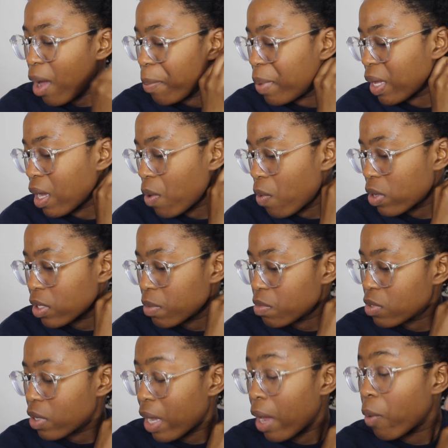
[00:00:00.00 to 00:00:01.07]
big I want
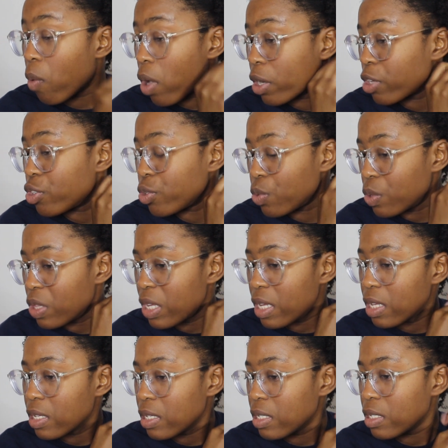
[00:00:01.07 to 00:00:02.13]
to do
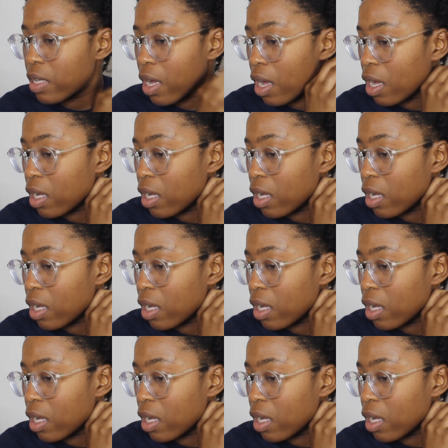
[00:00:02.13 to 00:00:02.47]
these.